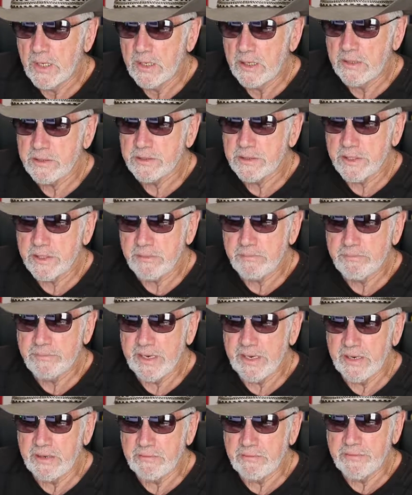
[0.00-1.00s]
There's an
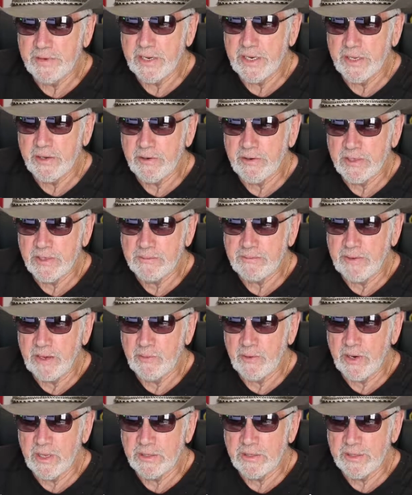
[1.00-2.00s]
embedded video you might
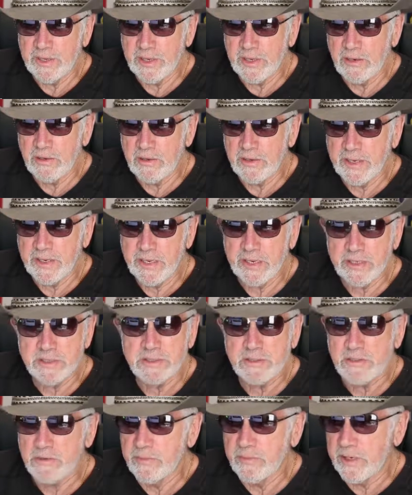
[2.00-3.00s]
want to take a look at. It's
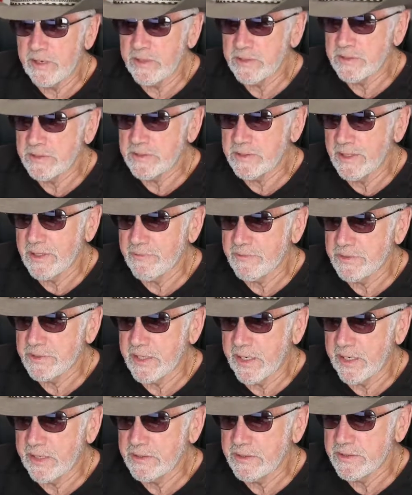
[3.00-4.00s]
2 minutes and 7
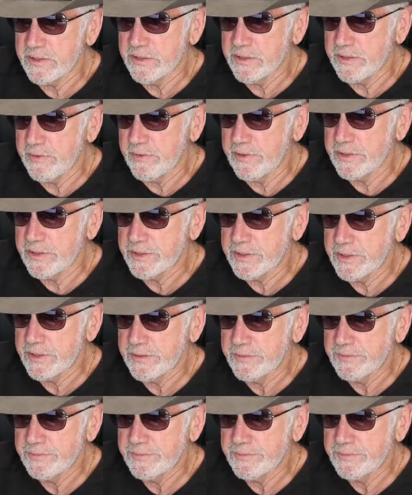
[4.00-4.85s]
seconds in duration.